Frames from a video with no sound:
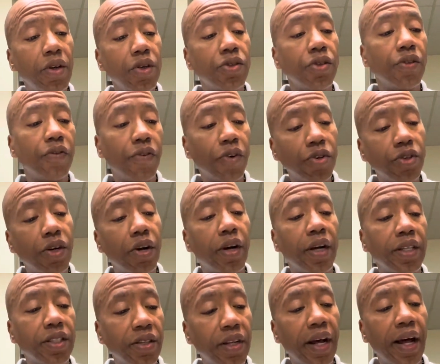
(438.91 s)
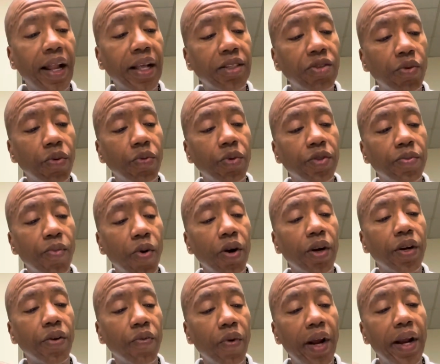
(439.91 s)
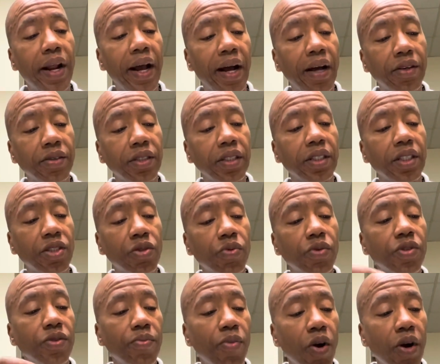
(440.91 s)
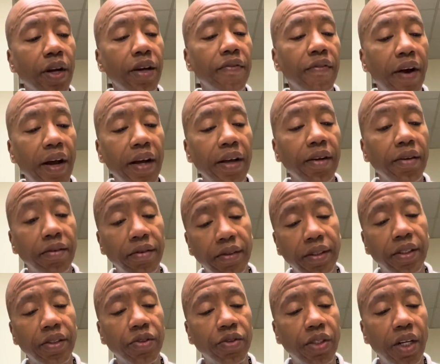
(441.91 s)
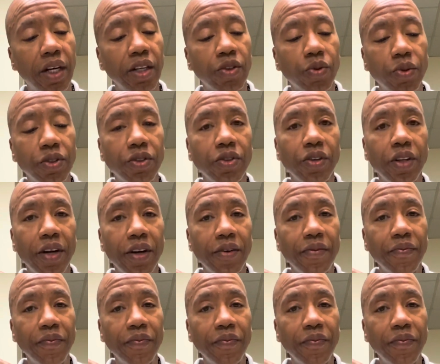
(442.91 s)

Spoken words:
So so the last one was market rate housing. This one's market value. A little tongue twister there.